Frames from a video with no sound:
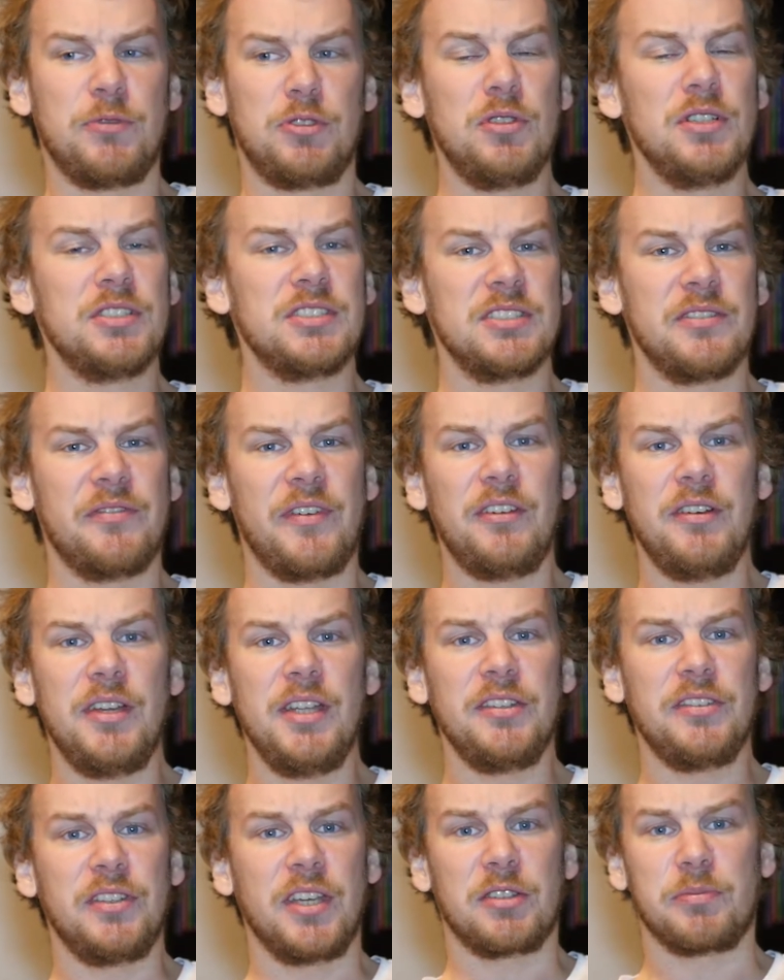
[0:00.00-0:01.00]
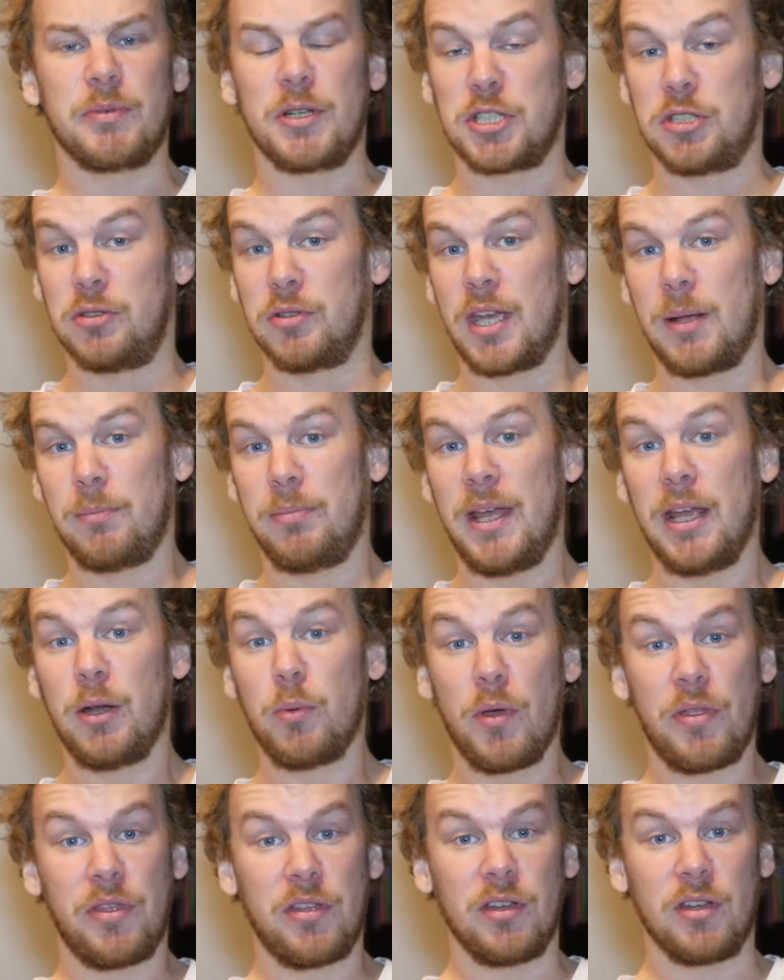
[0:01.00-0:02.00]
Druids is a very easy expansion. You can play
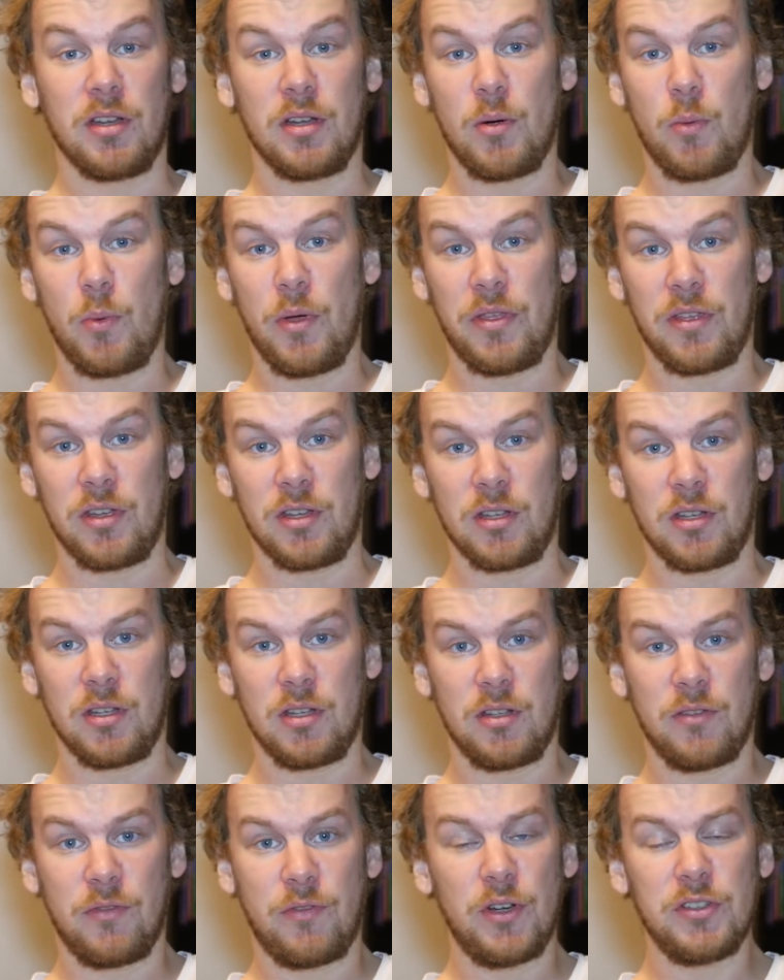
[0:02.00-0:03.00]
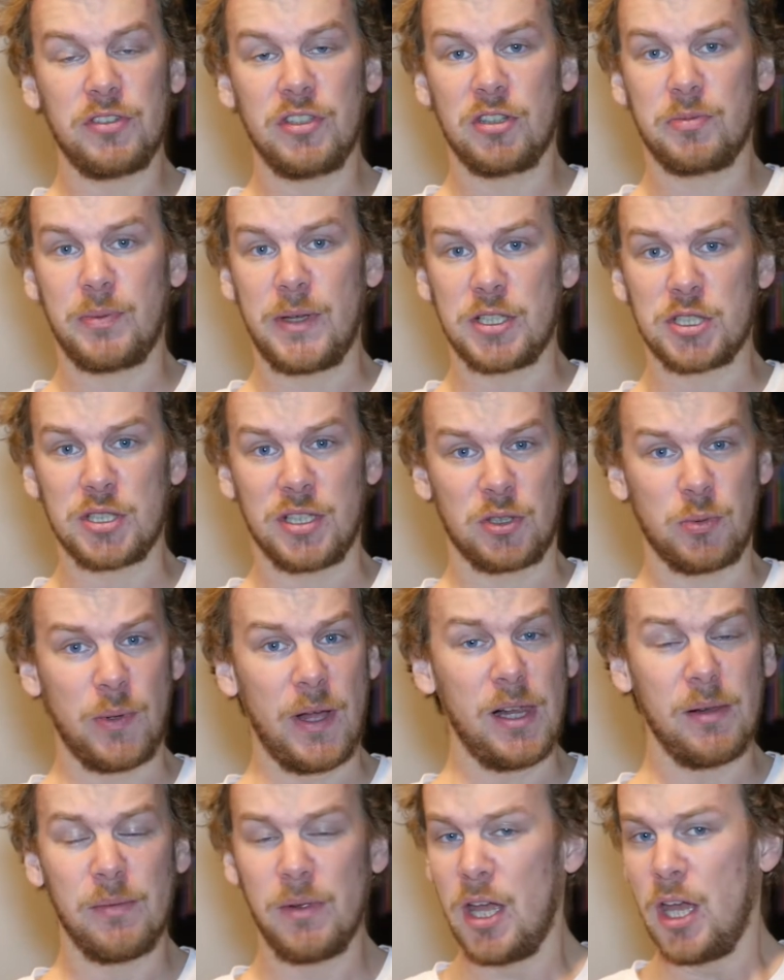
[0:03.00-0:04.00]
it with the first expansion as
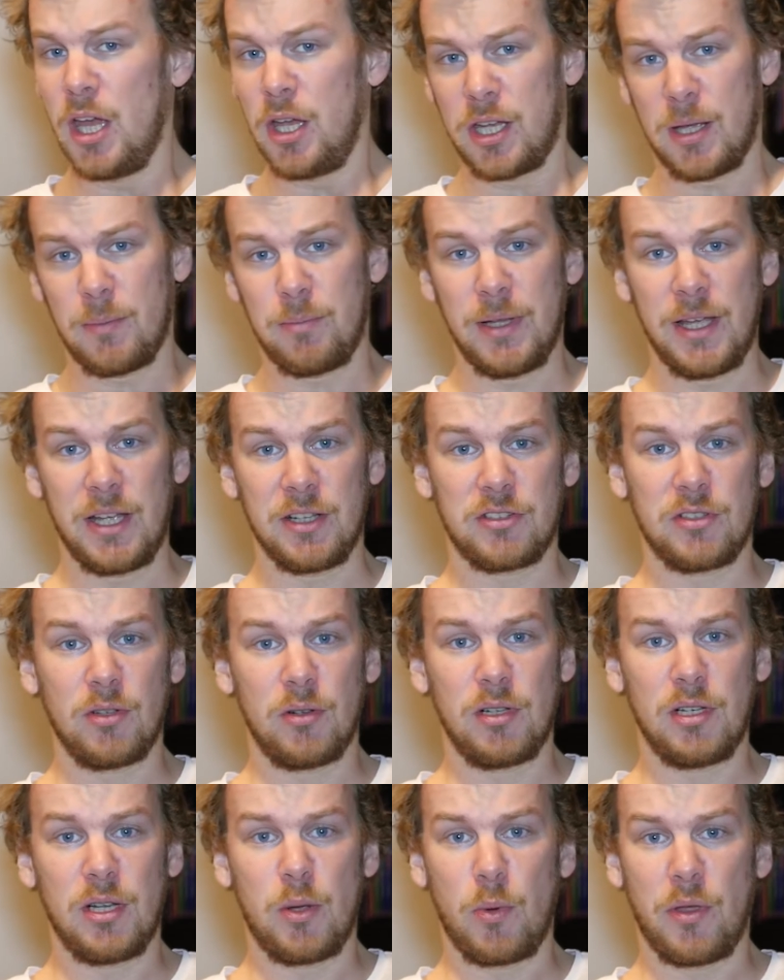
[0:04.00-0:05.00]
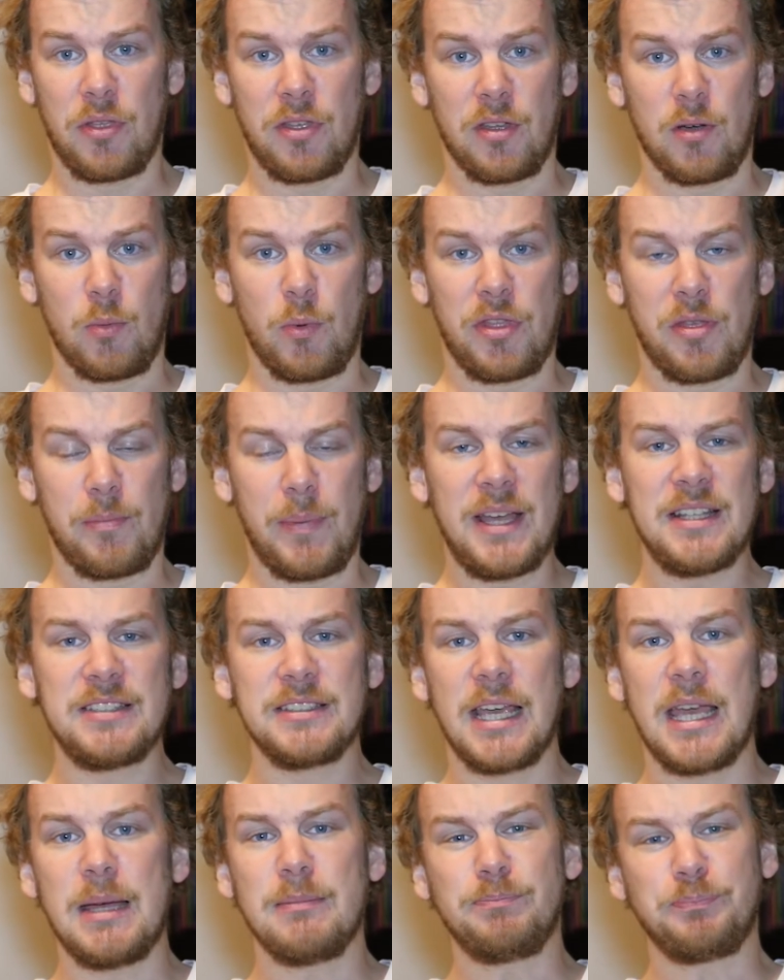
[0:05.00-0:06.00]
well. You can play it solely with the base
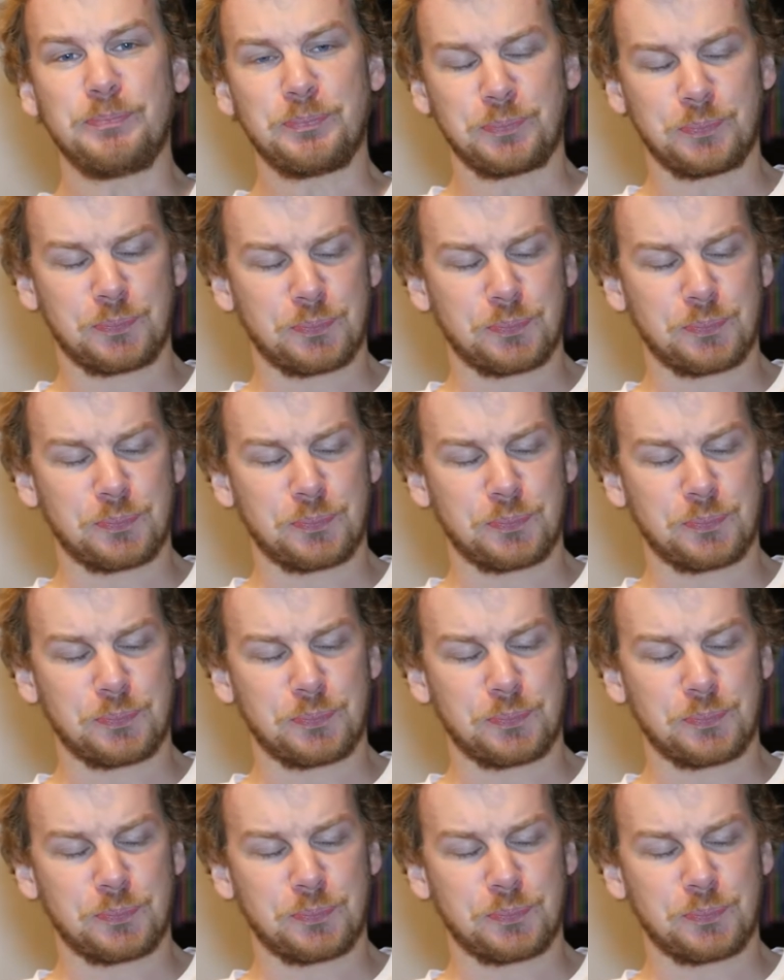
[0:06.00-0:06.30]
game.